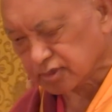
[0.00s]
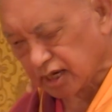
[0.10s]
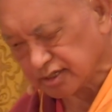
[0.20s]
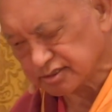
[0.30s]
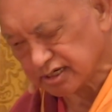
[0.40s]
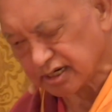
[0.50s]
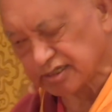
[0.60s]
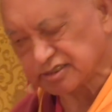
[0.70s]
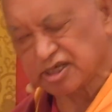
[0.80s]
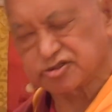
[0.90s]
high
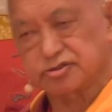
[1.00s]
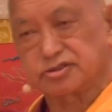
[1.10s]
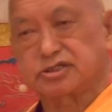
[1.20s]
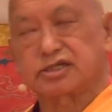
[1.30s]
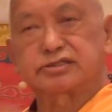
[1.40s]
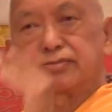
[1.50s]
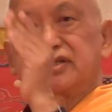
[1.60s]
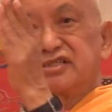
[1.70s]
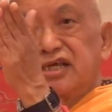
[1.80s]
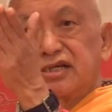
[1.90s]
realization, just by
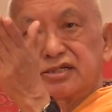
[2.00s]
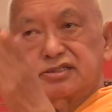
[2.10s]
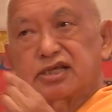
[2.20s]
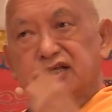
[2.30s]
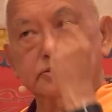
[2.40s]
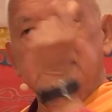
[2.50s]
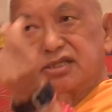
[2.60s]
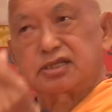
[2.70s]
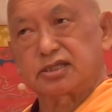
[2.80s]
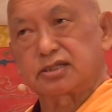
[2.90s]
checking they can
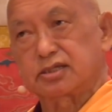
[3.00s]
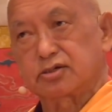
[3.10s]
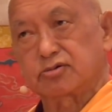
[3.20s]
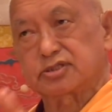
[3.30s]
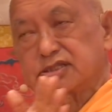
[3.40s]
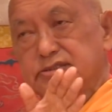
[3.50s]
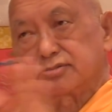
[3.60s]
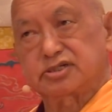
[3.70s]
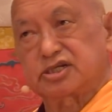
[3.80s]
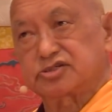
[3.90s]
see whether it's
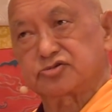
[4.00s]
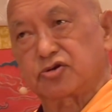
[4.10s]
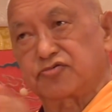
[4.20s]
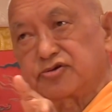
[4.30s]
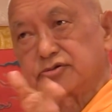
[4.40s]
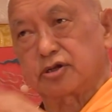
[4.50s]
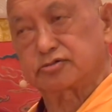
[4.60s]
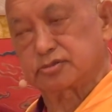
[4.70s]
meditation over or not.